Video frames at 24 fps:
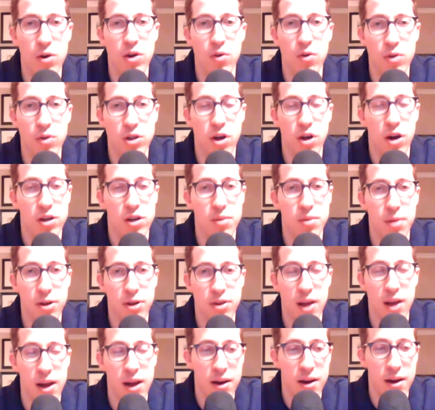I mean, we
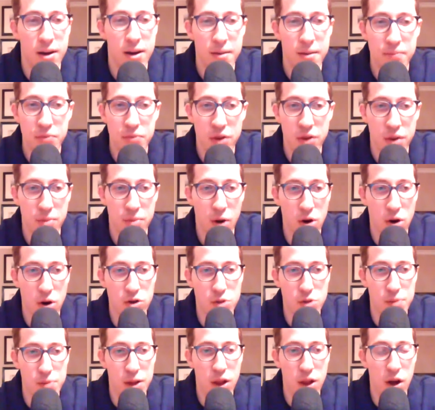talked about that
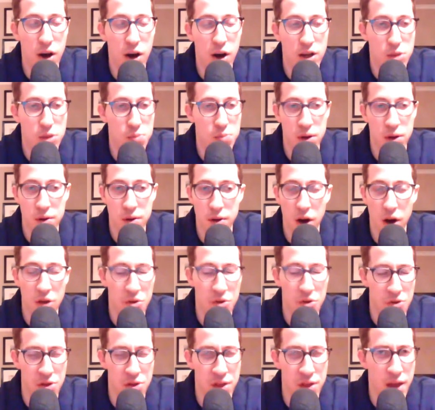Kamaru Usman loss, but
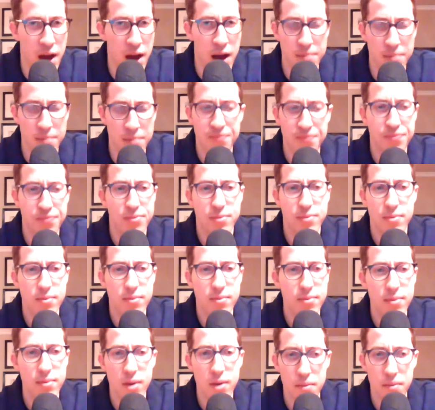other than that,
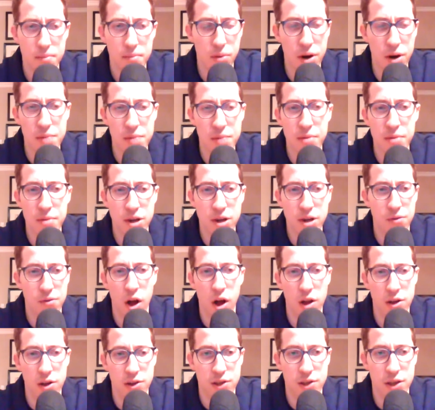pretty
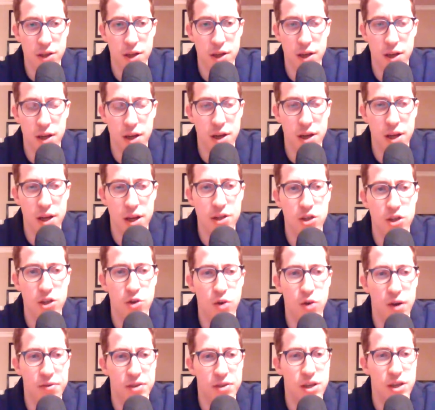much flawless in
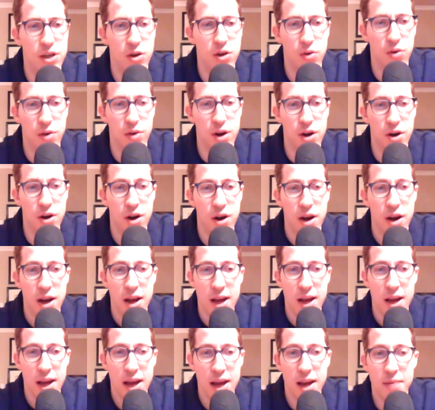his UFC
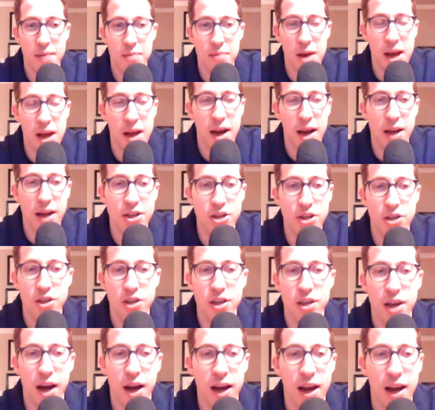career. And man,
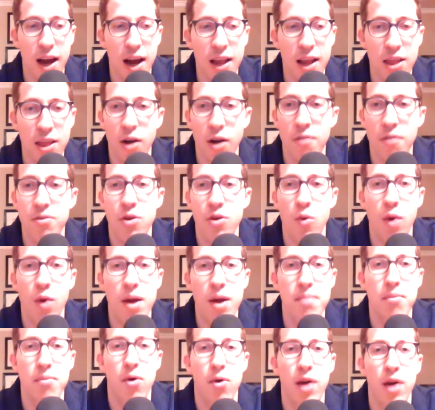I love
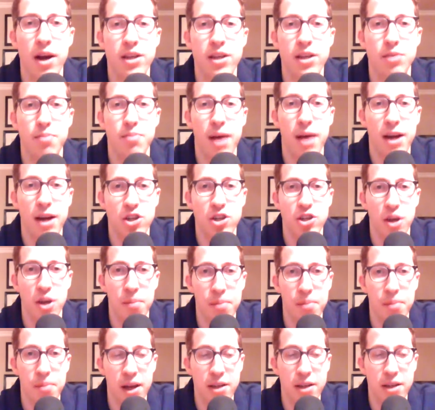the way Moraes
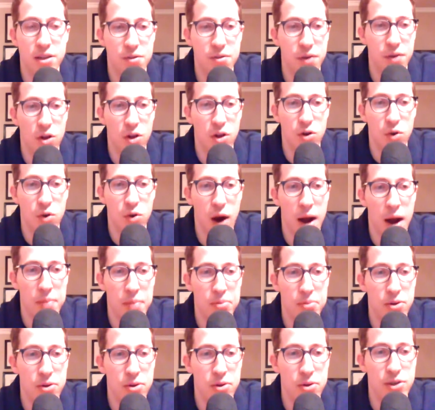matches up against fellow
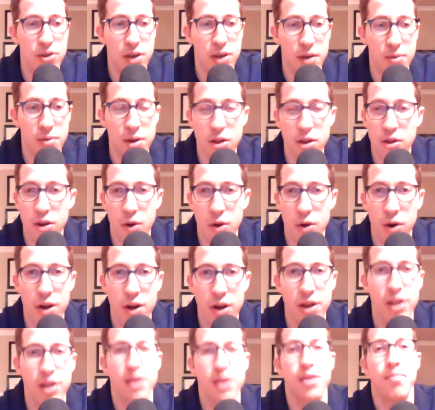grapplers. I mean,
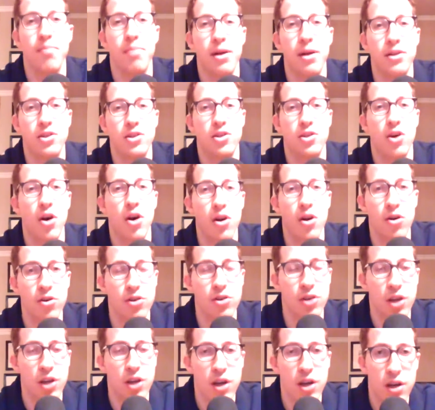look at what he did to Ben
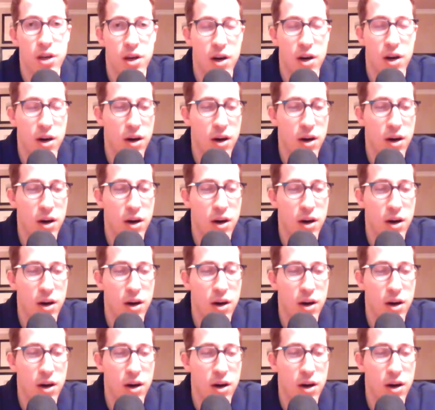Saunders.